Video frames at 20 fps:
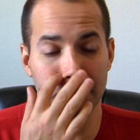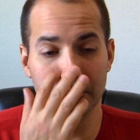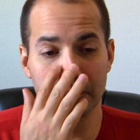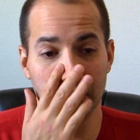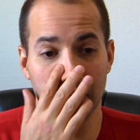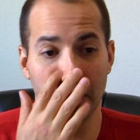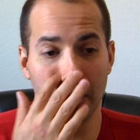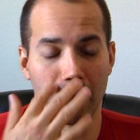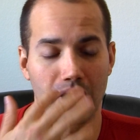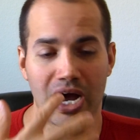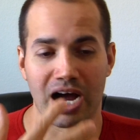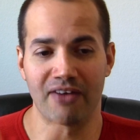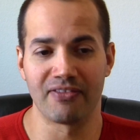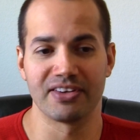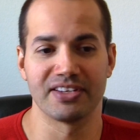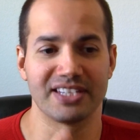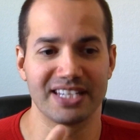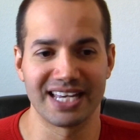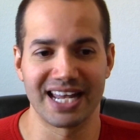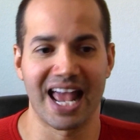you know,
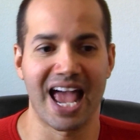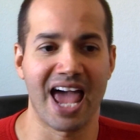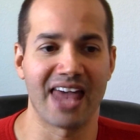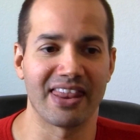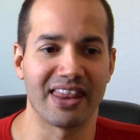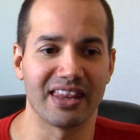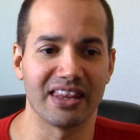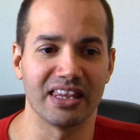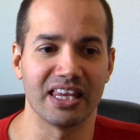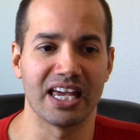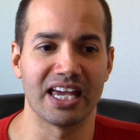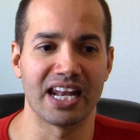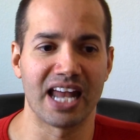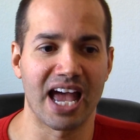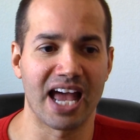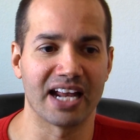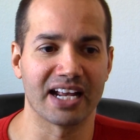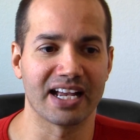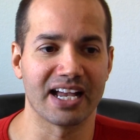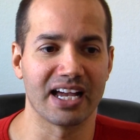obviously it had
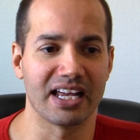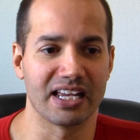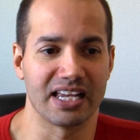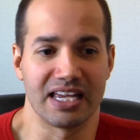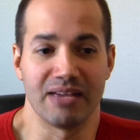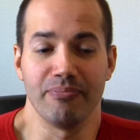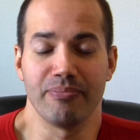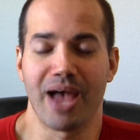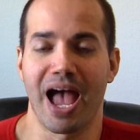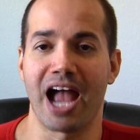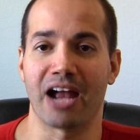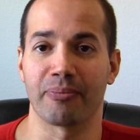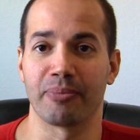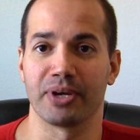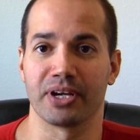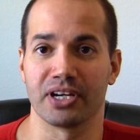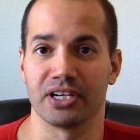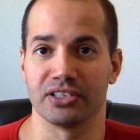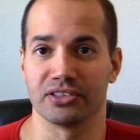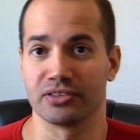impact
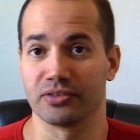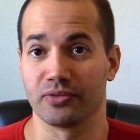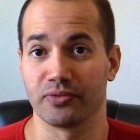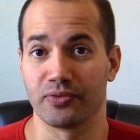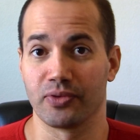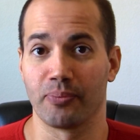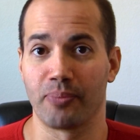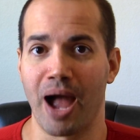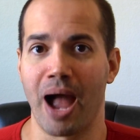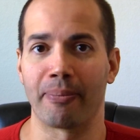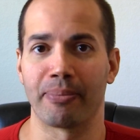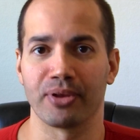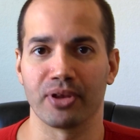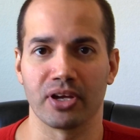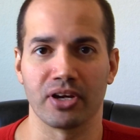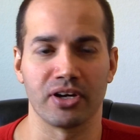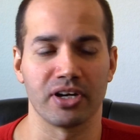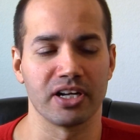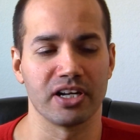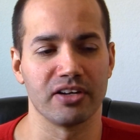because of the
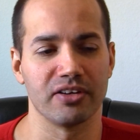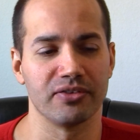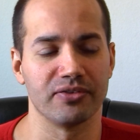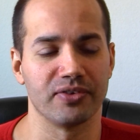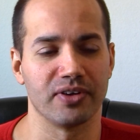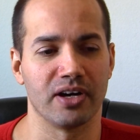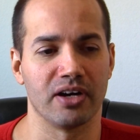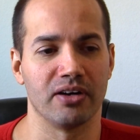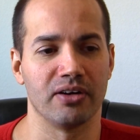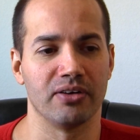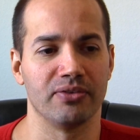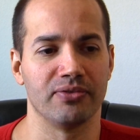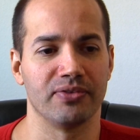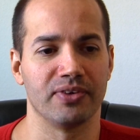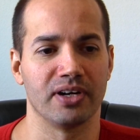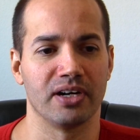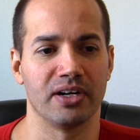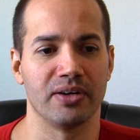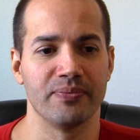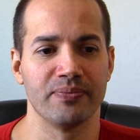popularity
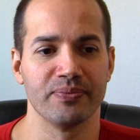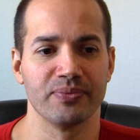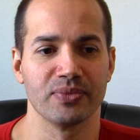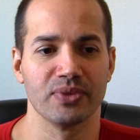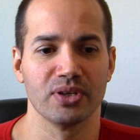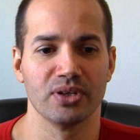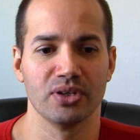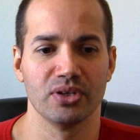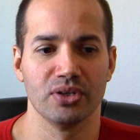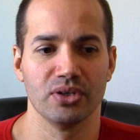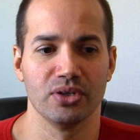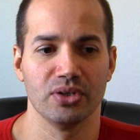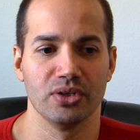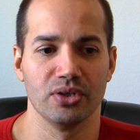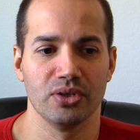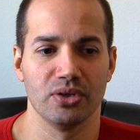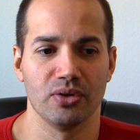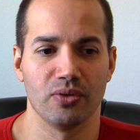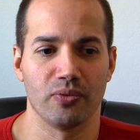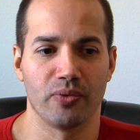of
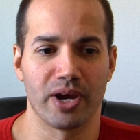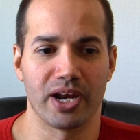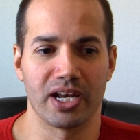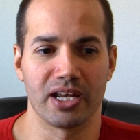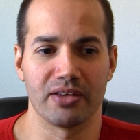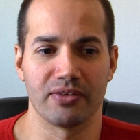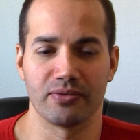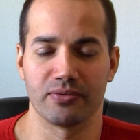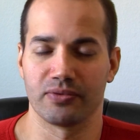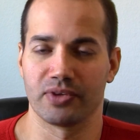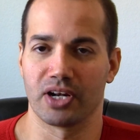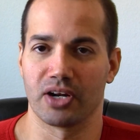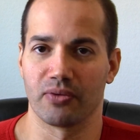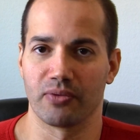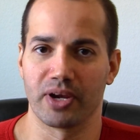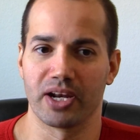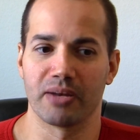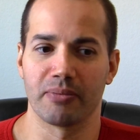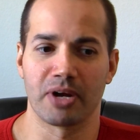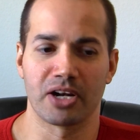Randy
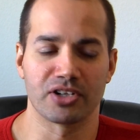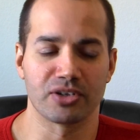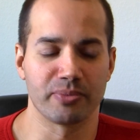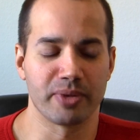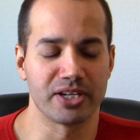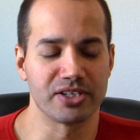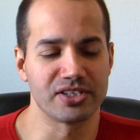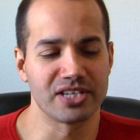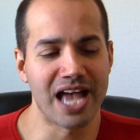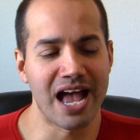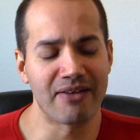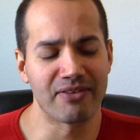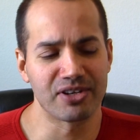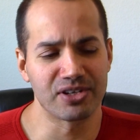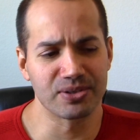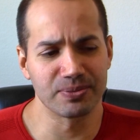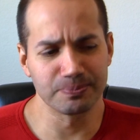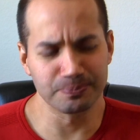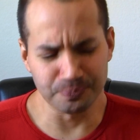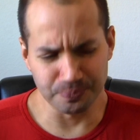Macho Man
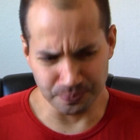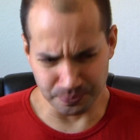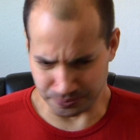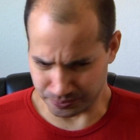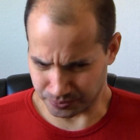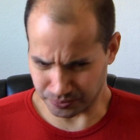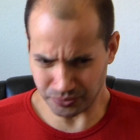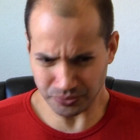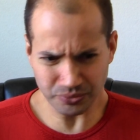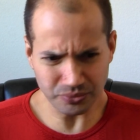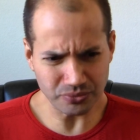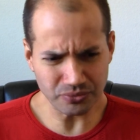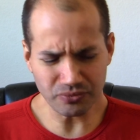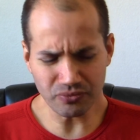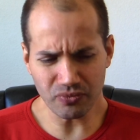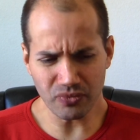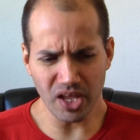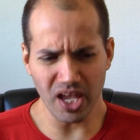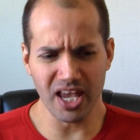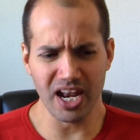Savage.
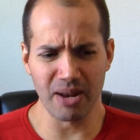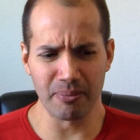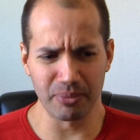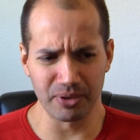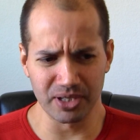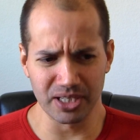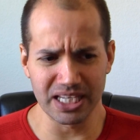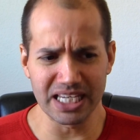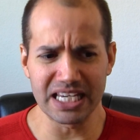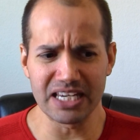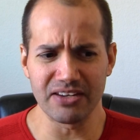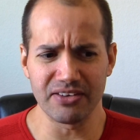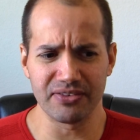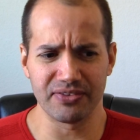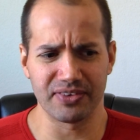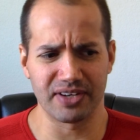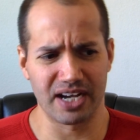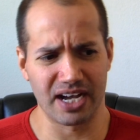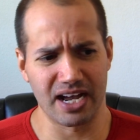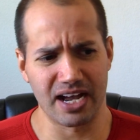And I
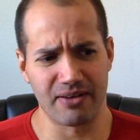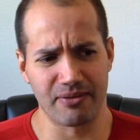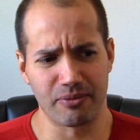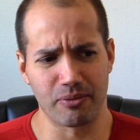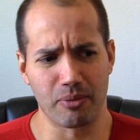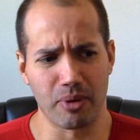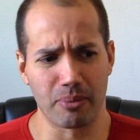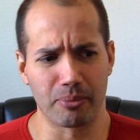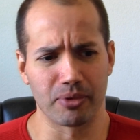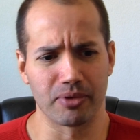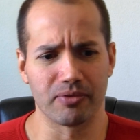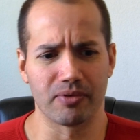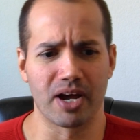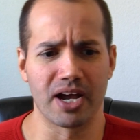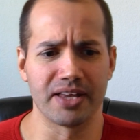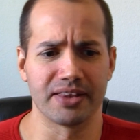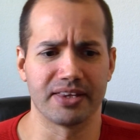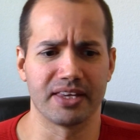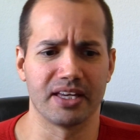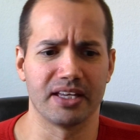believe, I'm remembering
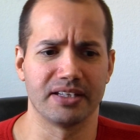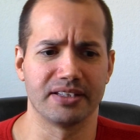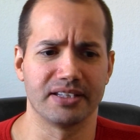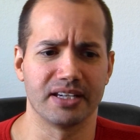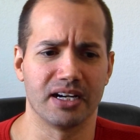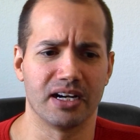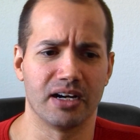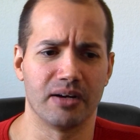right, that